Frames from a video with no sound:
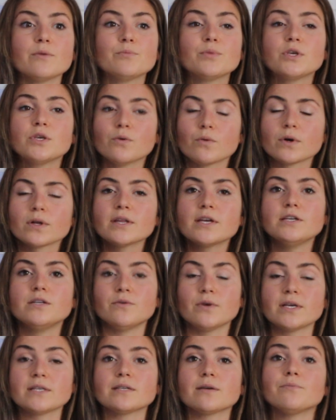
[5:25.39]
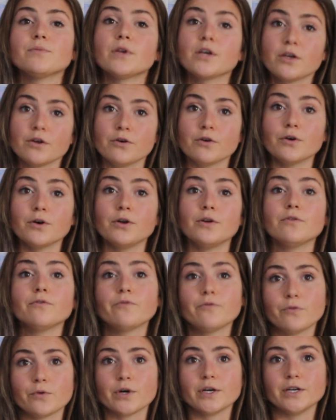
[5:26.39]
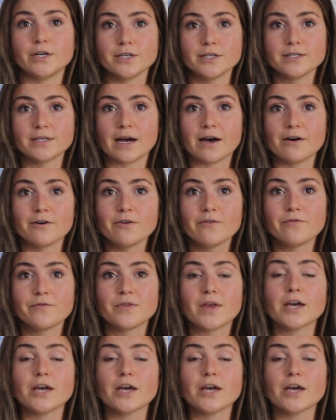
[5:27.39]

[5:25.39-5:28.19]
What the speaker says: purely doing something good for yourself